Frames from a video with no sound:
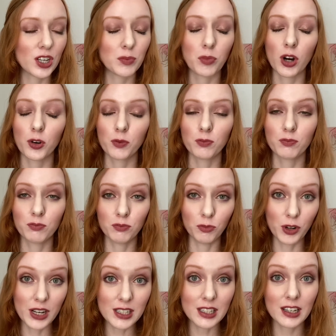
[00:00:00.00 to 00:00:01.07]
in more
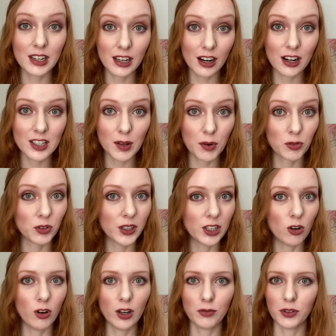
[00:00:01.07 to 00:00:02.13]
recent years, I've been really
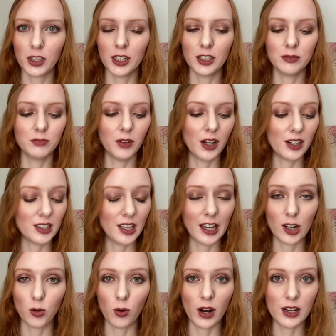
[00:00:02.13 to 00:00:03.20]
going for honestly like
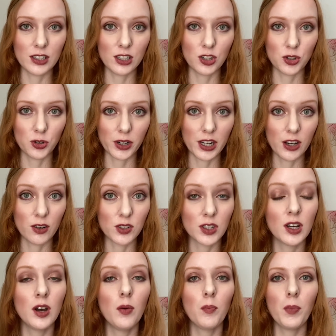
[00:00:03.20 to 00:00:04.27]
quads and trios,
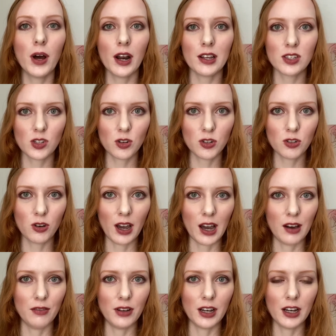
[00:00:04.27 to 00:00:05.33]
but I still do
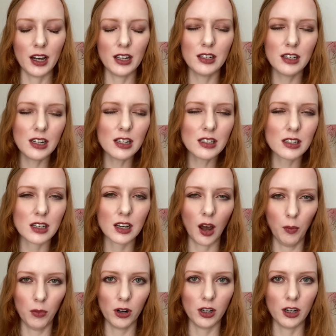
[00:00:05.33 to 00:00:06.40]
have a decent
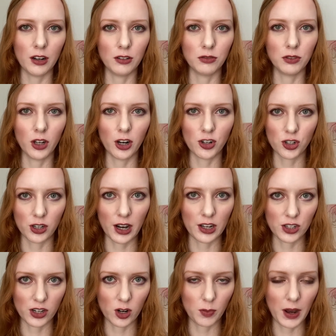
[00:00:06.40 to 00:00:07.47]
number of larger
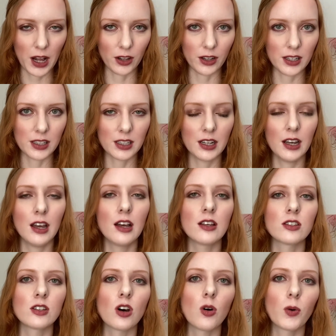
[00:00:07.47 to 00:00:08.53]
eyeshadow palettes.
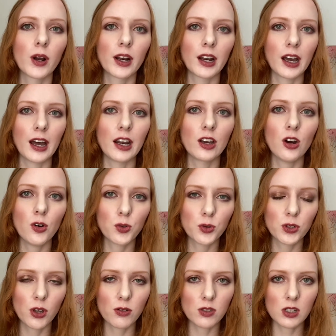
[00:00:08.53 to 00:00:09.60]
So we're going to kind of go through
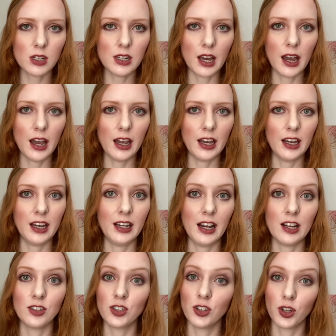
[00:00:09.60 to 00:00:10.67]
those today and
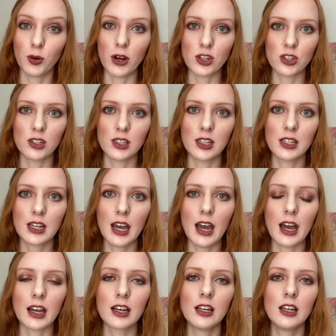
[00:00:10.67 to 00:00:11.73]
answer the questions in the tag.